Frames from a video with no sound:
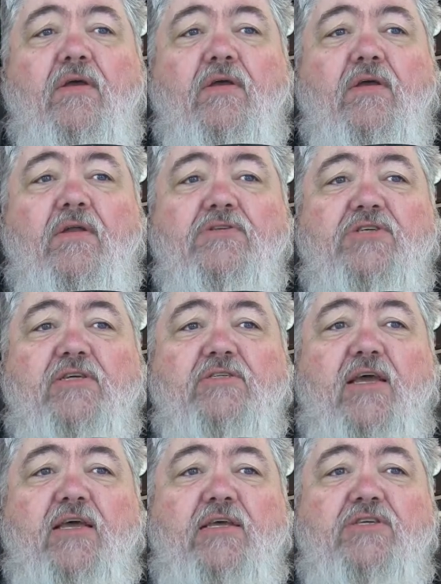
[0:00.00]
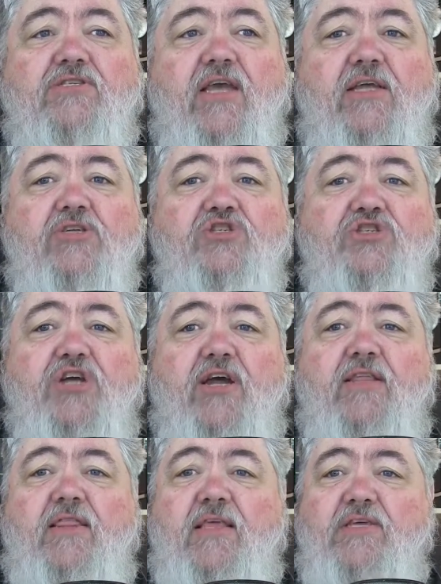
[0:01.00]
You know, it sounds like he's saying
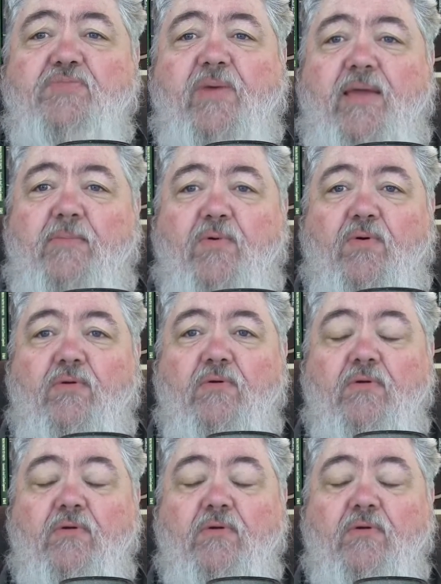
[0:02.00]
shun these people.